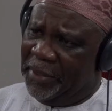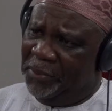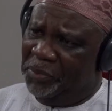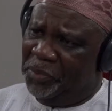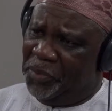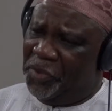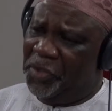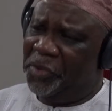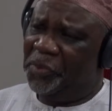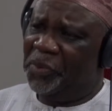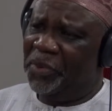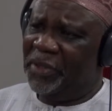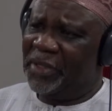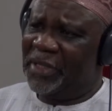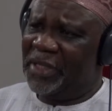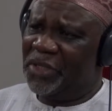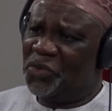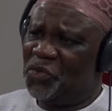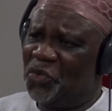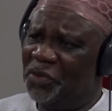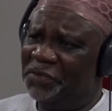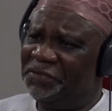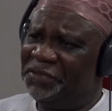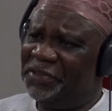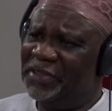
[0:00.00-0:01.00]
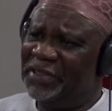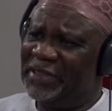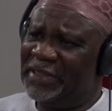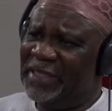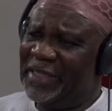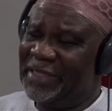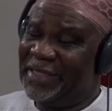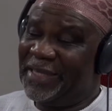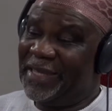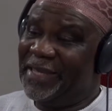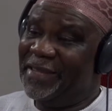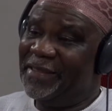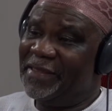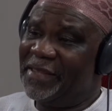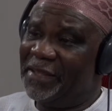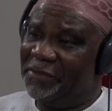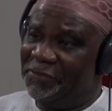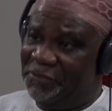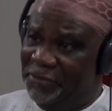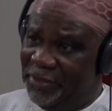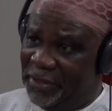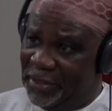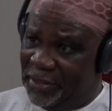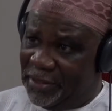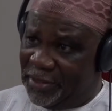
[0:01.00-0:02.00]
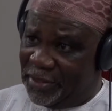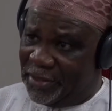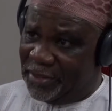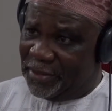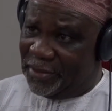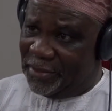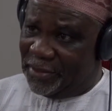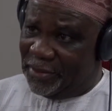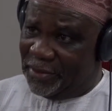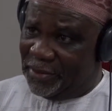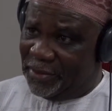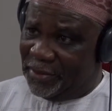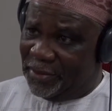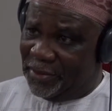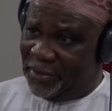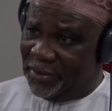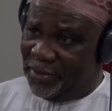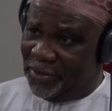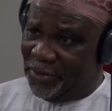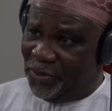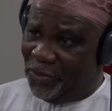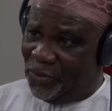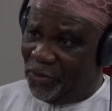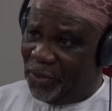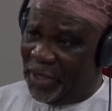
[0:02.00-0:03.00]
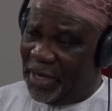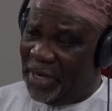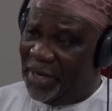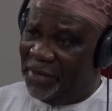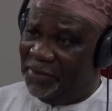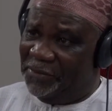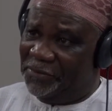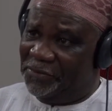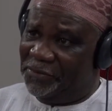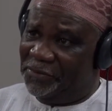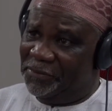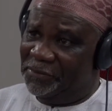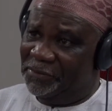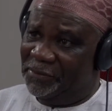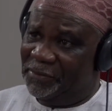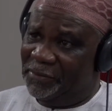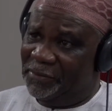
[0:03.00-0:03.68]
people that officiate in the field. You have